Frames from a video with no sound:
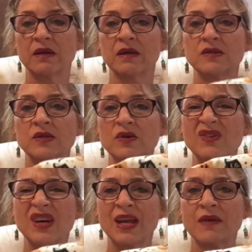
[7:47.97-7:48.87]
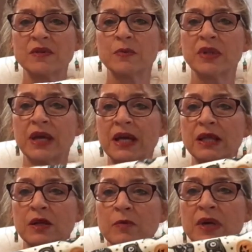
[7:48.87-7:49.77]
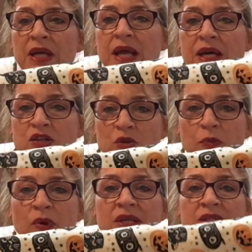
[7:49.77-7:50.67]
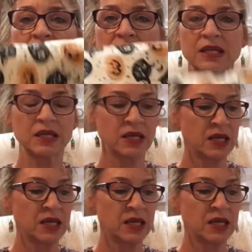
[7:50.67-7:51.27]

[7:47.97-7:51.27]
So you kind of have to play a little bit as you're pressing,